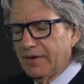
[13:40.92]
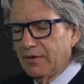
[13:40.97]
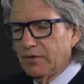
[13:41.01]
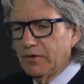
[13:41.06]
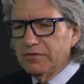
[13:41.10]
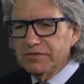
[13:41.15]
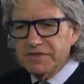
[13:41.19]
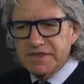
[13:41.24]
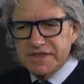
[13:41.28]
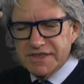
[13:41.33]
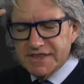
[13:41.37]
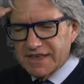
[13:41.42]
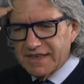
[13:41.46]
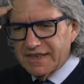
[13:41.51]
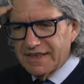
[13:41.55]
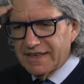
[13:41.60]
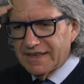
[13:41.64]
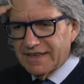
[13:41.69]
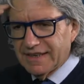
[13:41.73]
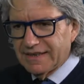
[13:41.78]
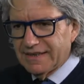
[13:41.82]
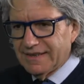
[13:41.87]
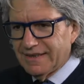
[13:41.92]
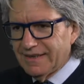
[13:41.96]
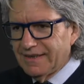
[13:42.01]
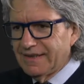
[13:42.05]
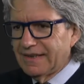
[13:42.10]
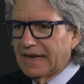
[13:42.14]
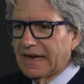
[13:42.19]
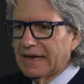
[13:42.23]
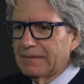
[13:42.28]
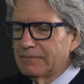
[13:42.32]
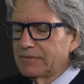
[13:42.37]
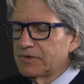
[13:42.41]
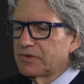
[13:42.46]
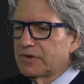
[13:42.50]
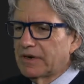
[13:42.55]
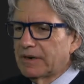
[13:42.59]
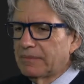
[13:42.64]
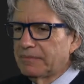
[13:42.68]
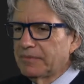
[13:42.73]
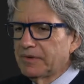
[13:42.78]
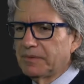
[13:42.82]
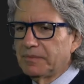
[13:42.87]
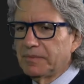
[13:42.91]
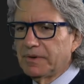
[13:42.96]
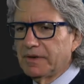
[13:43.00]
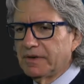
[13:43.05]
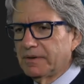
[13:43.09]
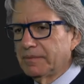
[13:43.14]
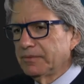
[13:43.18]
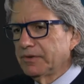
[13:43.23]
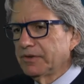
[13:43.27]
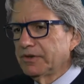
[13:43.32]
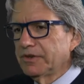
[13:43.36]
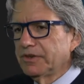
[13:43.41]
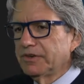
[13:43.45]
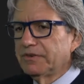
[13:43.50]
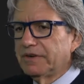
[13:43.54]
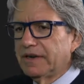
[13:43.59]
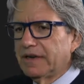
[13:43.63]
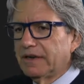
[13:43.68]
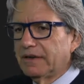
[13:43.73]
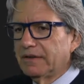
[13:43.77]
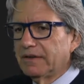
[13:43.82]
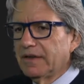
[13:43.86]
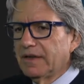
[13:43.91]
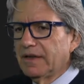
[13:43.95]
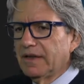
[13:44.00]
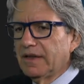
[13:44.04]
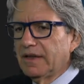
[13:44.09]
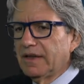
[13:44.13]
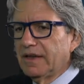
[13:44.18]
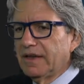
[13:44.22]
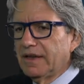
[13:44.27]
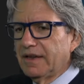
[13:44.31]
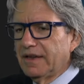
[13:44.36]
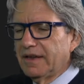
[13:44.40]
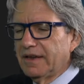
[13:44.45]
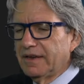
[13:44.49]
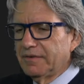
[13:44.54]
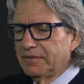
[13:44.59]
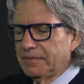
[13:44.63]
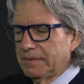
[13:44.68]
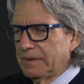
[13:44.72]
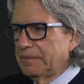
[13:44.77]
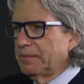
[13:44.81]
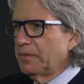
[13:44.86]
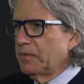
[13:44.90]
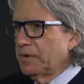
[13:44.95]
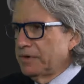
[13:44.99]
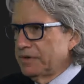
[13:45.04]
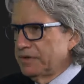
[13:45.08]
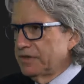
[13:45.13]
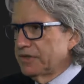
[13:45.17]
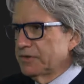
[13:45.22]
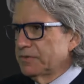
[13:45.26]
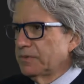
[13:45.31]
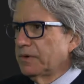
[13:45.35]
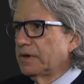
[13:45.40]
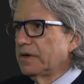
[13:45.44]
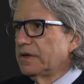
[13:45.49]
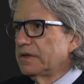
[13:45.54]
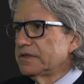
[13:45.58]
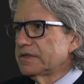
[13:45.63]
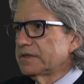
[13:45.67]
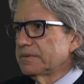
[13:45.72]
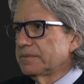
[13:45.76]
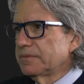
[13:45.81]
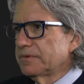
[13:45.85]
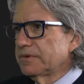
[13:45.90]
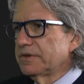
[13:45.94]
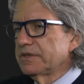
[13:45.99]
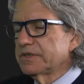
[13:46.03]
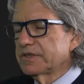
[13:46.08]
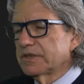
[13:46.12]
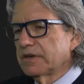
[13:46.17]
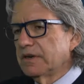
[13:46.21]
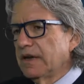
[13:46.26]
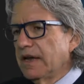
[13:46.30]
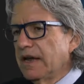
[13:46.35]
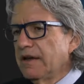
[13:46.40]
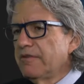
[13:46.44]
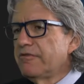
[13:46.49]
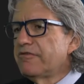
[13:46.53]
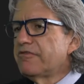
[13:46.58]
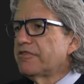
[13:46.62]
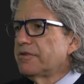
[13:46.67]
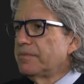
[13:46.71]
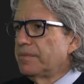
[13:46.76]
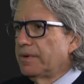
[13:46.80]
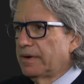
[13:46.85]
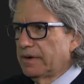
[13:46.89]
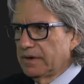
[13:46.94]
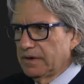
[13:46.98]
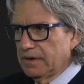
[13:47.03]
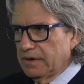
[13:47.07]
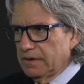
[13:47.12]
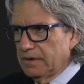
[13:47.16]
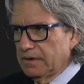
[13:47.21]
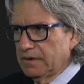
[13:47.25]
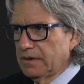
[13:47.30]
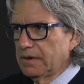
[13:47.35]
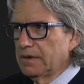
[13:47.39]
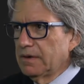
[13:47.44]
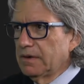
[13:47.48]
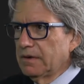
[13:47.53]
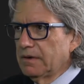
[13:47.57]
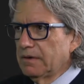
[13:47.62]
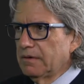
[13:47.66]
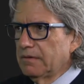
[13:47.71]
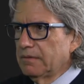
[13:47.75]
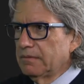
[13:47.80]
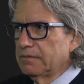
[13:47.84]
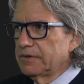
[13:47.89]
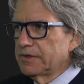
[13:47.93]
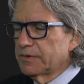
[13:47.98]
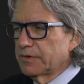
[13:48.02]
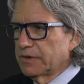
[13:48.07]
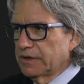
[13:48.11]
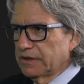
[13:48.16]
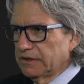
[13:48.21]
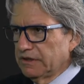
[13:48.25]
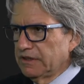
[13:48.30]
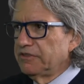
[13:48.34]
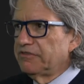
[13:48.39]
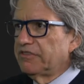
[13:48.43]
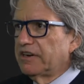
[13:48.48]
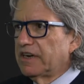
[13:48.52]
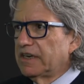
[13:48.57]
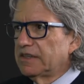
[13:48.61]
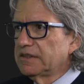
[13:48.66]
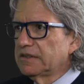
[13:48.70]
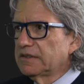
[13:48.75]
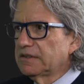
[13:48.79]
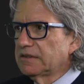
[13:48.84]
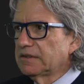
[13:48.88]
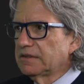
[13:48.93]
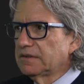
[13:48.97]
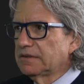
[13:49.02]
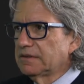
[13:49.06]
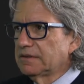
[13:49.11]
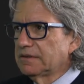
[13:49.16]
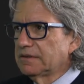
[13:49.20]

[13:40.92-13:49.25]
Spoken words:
all of a sudden, like the dime dropped on me, and I'm looking around, and remember when this was, some 30 years ago, everybody was wearing Levi's.